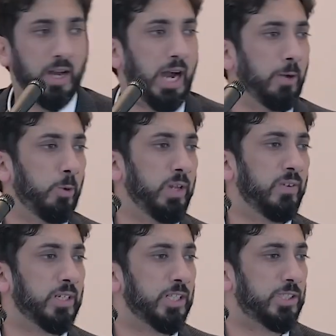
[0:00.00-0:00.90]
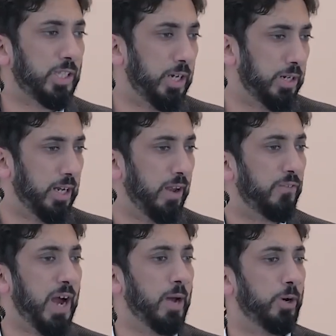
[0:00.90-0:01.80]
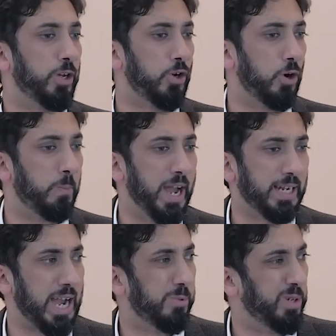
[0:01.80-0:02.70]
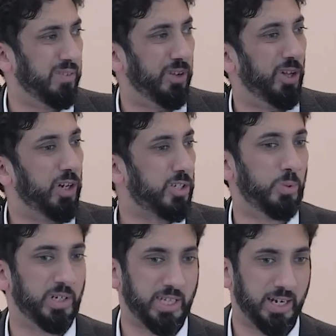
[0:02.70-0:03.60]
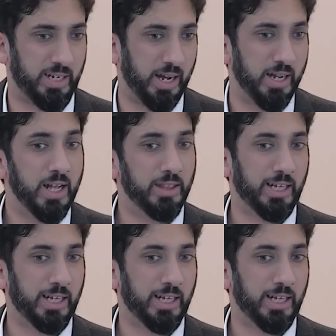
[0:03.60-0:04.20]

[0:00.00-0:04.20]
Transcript: I won't even consider it. If I were to go back, I wouldn't even look towards that guy.